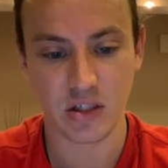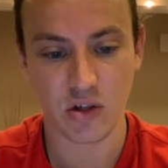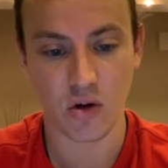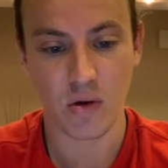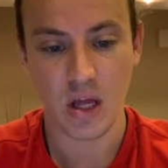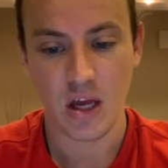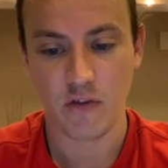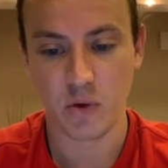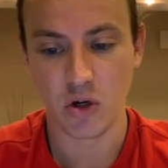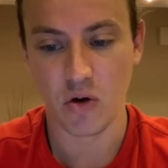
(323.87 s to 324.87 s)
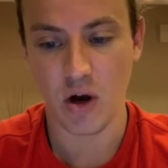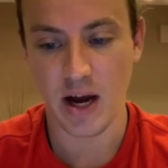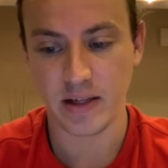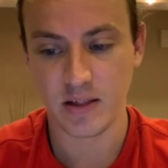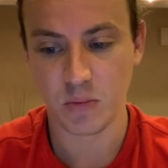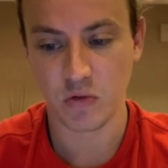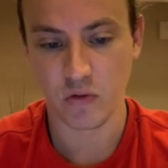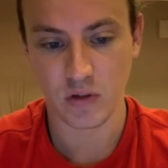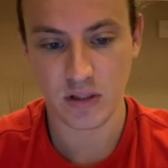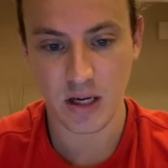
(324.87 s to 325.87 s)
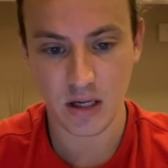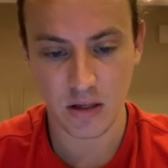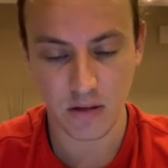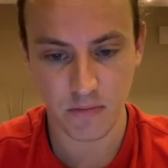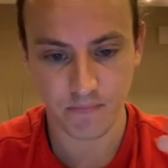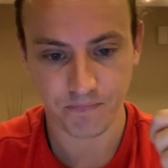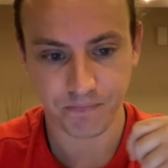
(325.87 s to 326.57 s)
So if we go items for sale,